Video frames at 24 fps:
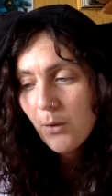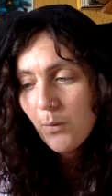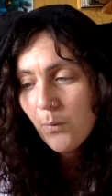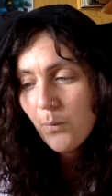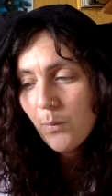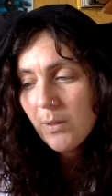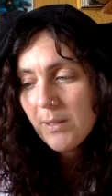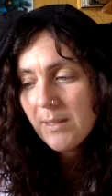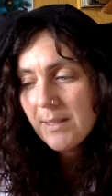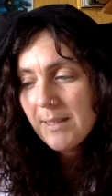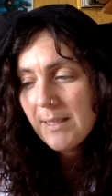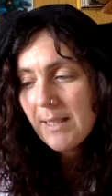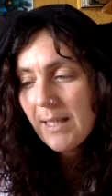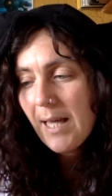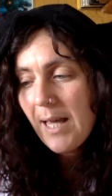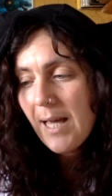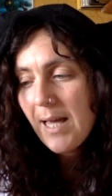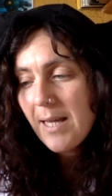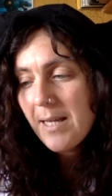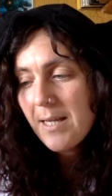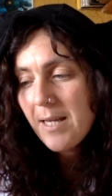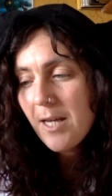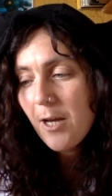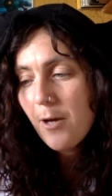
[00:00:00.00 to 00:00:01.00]
What
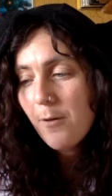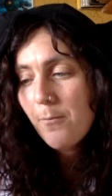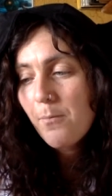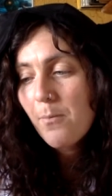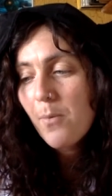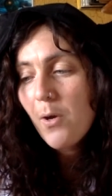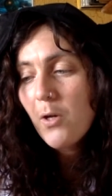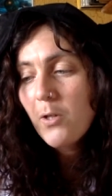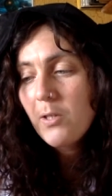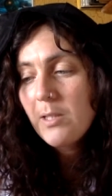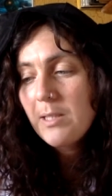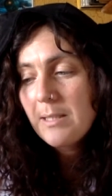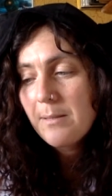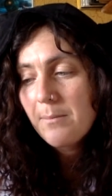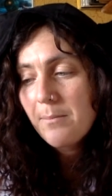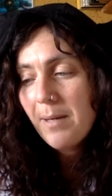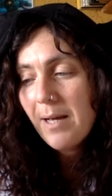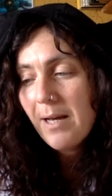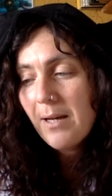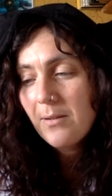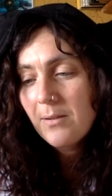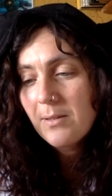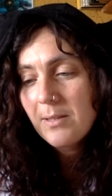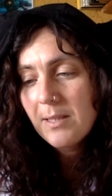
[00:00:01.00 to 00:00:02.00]
scared her most
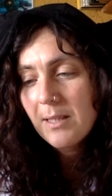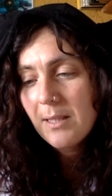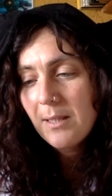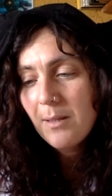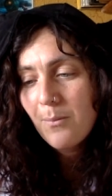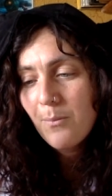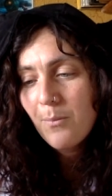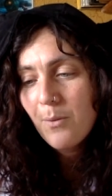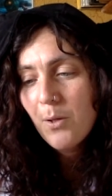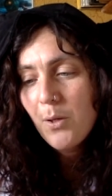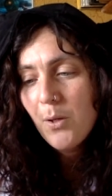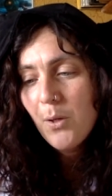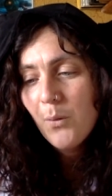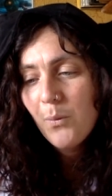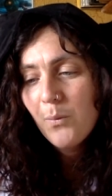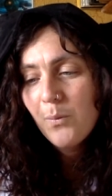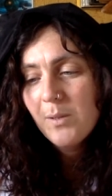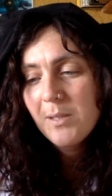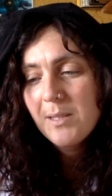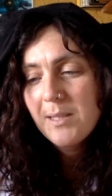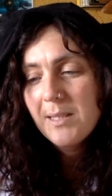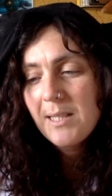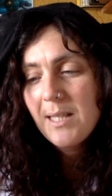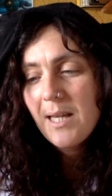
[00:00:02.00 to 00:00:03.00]
about him
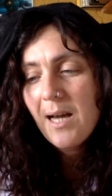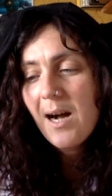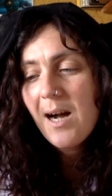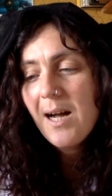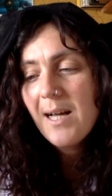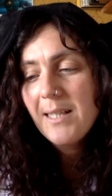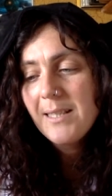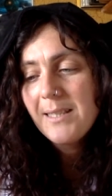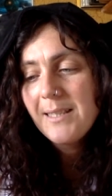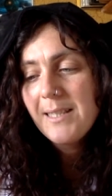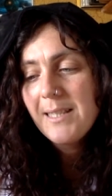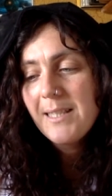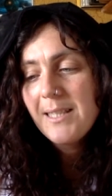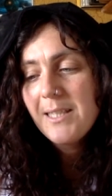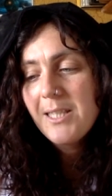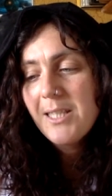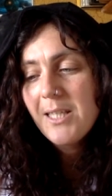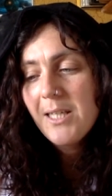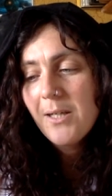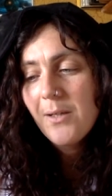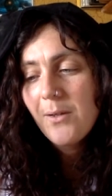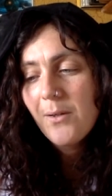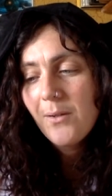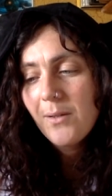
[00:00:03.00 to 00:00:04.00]
was the icy
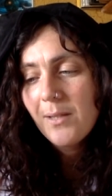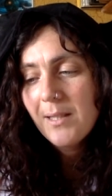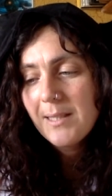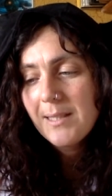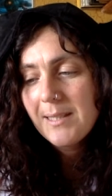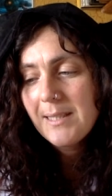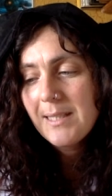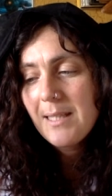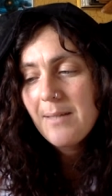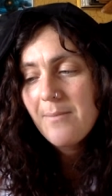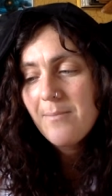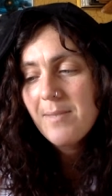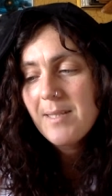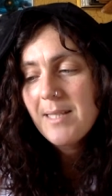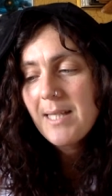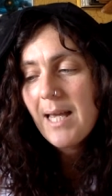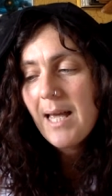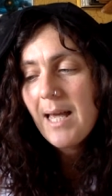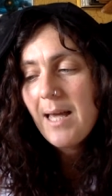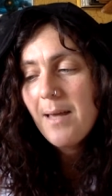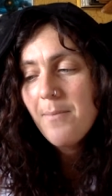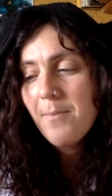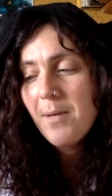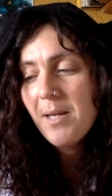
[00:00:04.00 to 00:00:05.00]
chill that seemed to
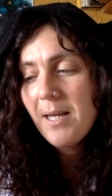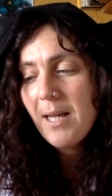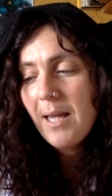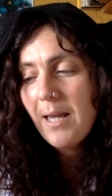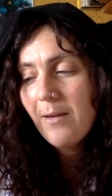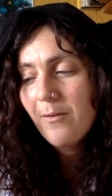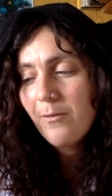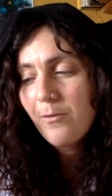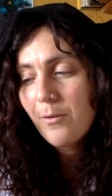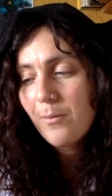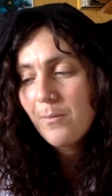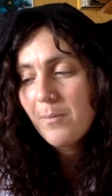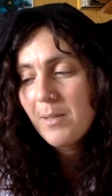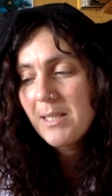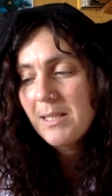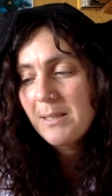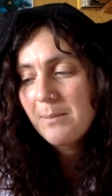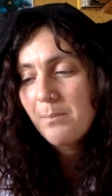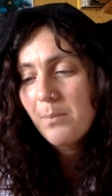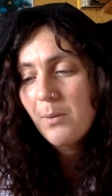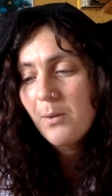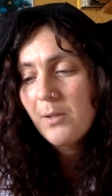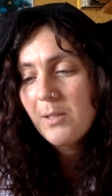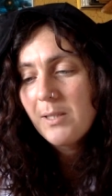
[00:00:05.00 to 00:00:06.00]
emanate from his
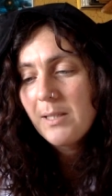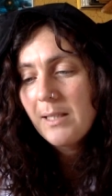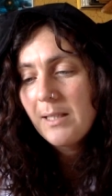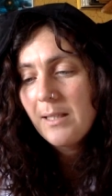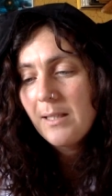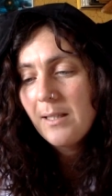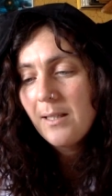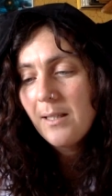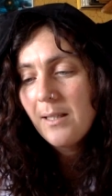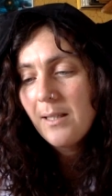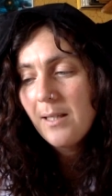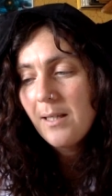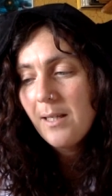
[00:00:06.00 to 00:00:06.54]
body.